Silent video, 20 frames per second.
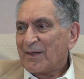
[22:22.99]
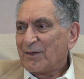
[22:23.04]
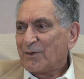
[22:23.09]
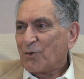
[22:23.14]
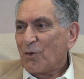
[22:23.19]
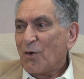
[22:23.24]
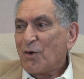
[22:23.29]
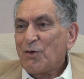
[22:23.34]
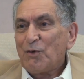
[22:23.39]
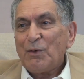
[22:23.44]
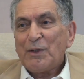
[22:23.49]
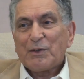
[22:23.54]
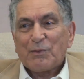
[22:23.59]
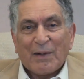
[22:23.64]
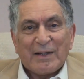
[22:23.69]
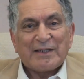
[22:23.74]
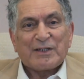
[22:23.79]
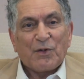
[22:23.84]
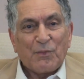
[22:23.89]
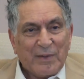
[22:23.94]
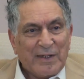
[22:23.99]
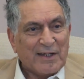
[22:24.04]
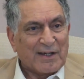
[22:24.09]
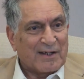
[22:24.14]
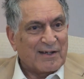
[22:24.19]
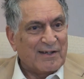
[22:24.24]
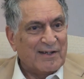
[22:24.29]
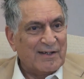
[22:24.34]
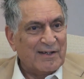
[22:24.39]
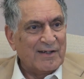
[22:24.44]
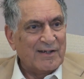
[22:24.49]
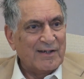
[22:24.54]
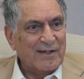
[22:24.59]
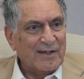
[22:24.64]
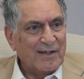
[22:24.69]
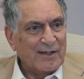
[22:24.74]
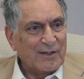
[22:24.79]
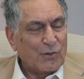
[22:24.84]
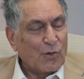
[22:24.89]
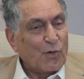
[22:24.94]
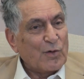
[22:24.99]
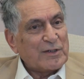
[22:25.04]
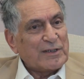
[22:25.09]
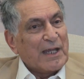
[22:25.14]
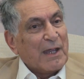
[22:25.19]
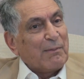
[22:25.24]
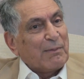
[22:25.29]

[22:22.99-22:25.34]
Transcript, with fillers: Don't do it once a week. Don't say,